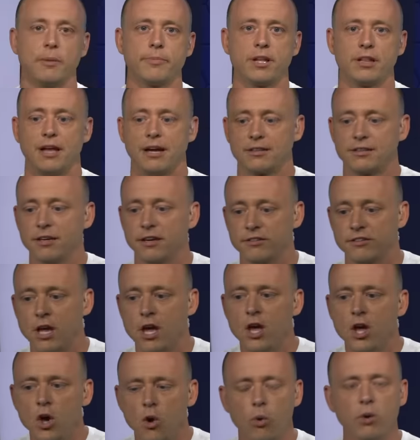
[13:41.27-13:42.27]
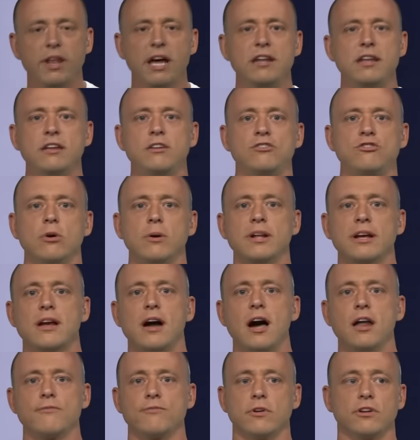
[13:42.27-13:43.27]
something like this. Well, they need to join a
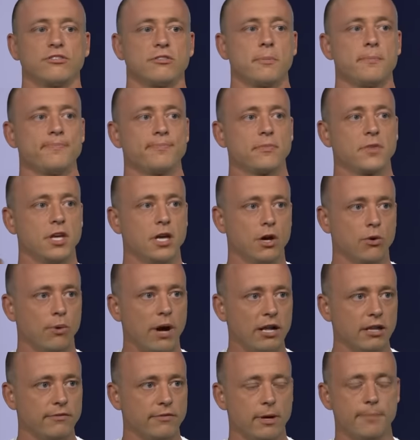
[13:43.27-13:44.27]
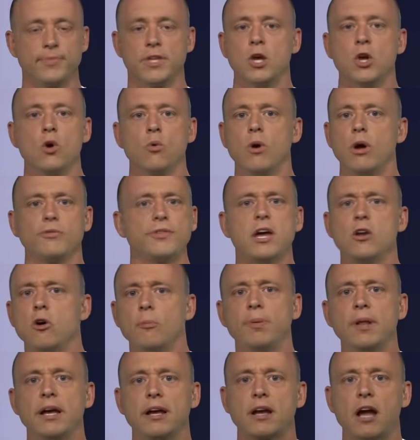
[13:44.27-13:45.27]
conference. Irrelevant. Well, they
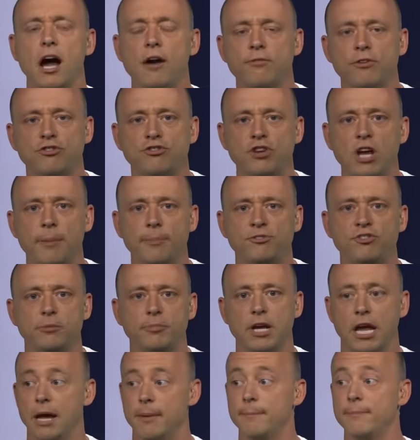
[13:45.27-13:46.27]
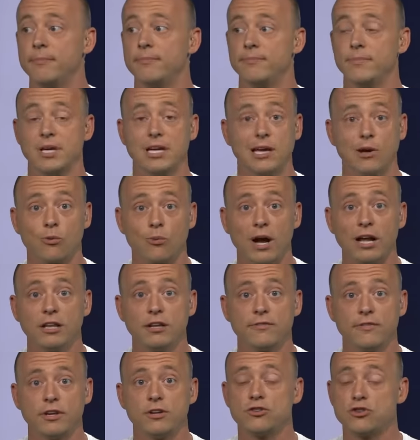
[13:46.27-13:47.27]
don't play a conference championship game.
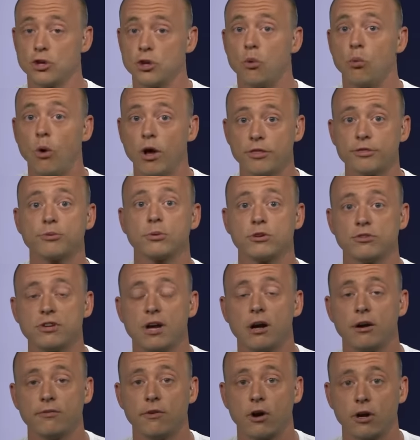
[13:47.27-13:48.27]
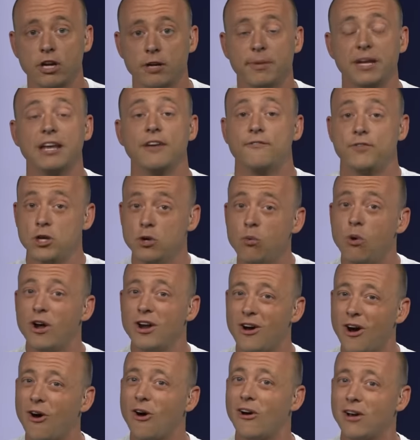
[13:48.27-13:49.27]
Irrelevant to the one through twelve argument. If you
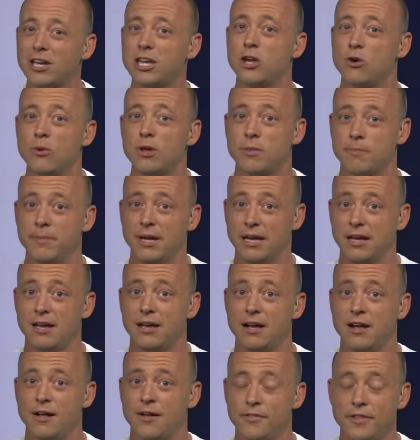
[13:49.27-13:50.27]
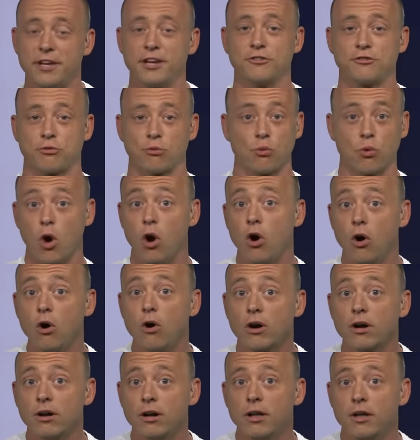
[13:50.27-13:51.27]
want to argue with me that it's
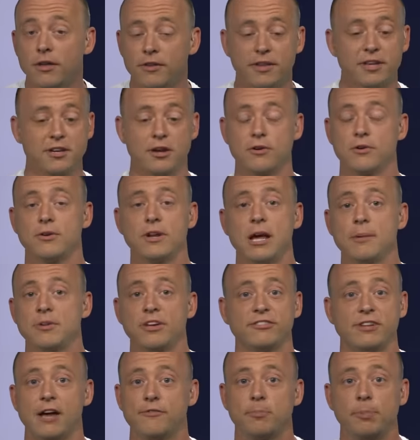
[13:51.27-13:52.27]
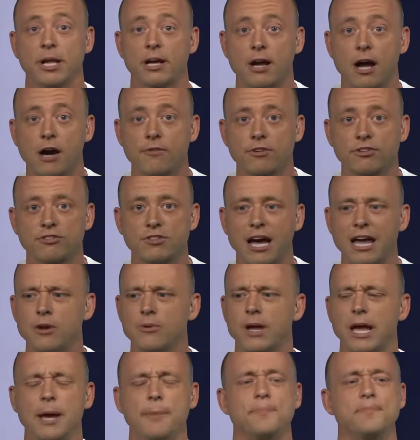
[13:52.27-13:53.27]
wrong that Notre Dame doesn't have to play a conference
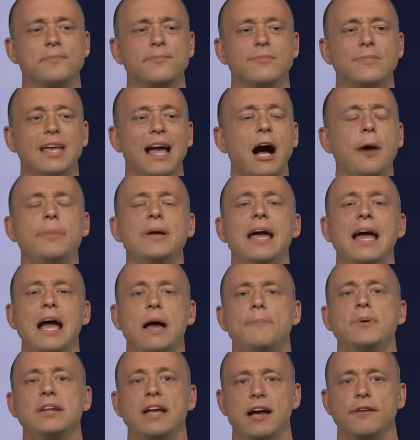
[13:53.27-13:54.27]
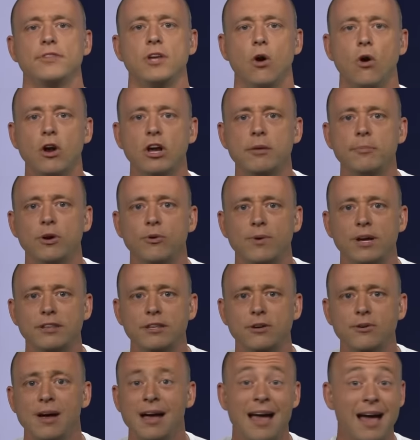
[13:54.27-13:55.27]
title game, I'll be happy to have the argument
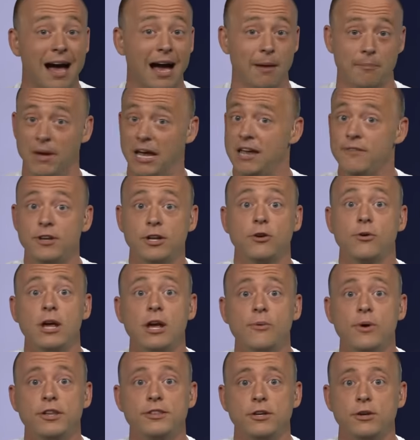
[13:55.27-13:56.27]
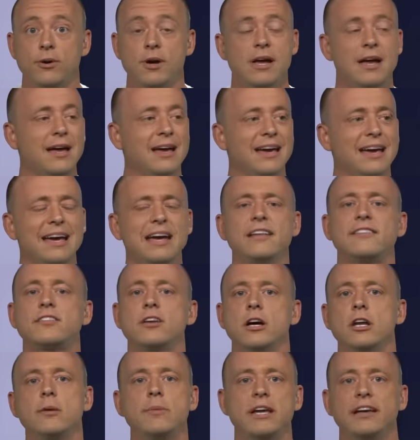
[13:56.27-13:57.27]
with you. I may even agree with you. It's
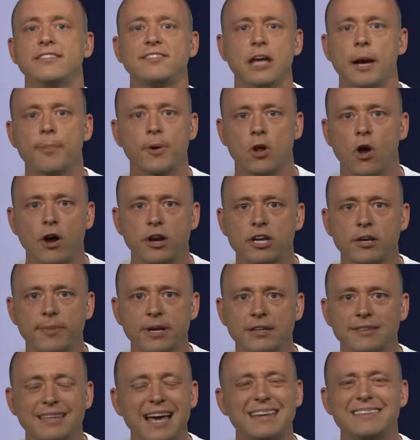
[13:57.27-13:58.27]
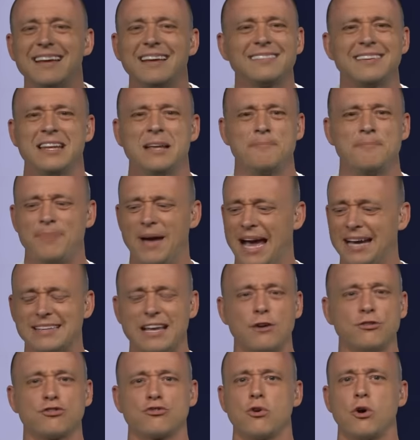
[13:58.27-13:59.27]
going to be a separate argument. That doesn't impact
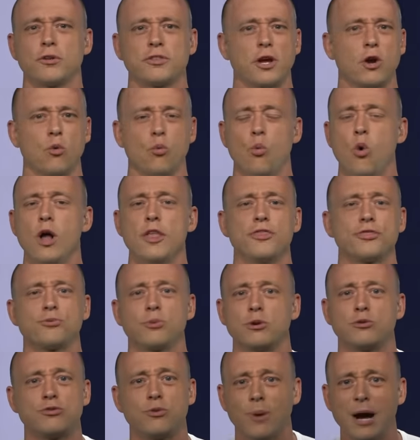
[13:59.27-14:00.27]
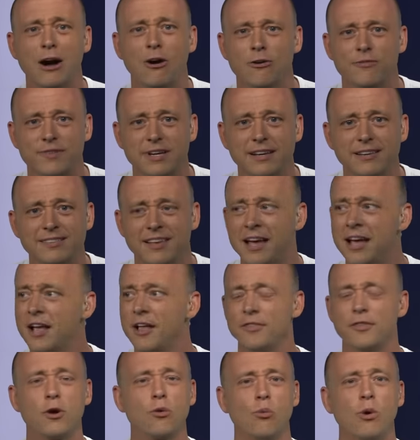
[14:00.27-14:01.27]
how strong their one through twelve is.
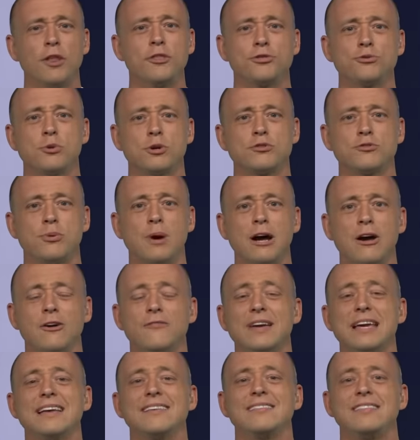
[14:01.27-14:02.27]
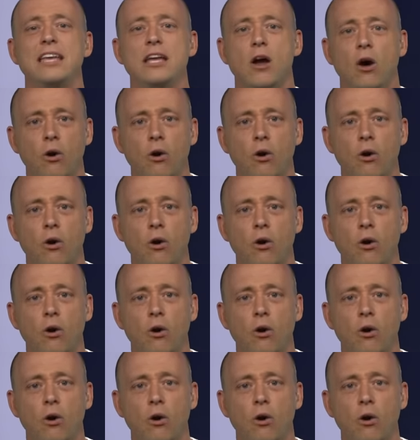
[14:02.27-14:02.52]
Their one through twelve is the